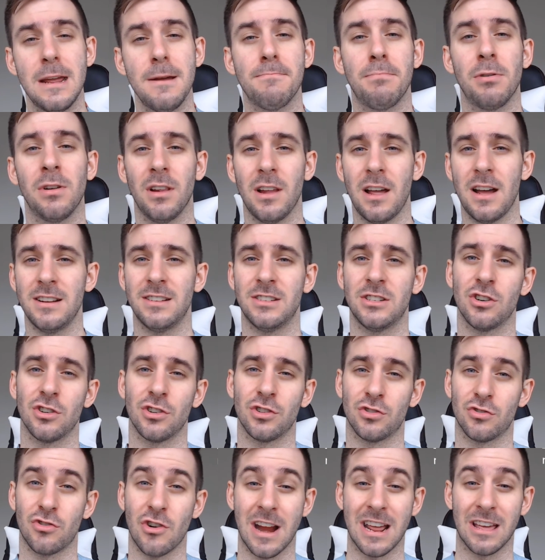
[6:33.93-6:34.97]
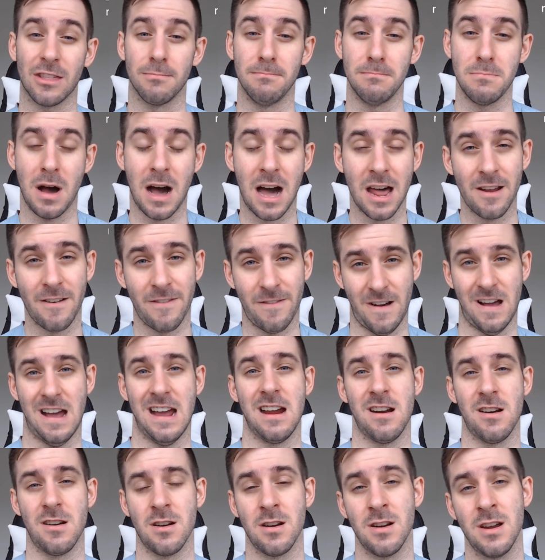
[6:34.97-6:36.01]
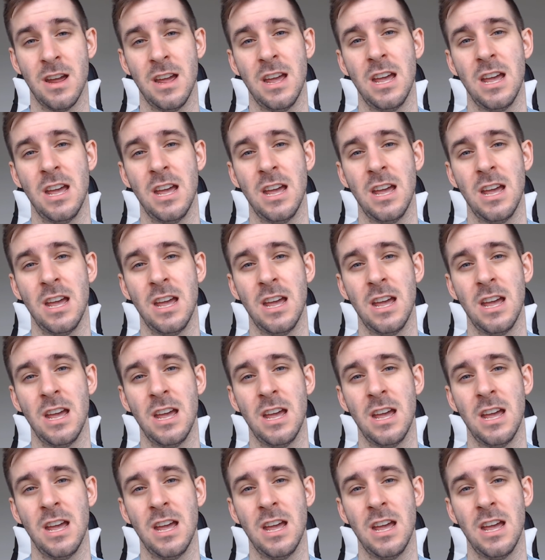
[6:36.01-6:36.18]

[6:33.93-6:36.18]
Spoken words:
plus your strength modifier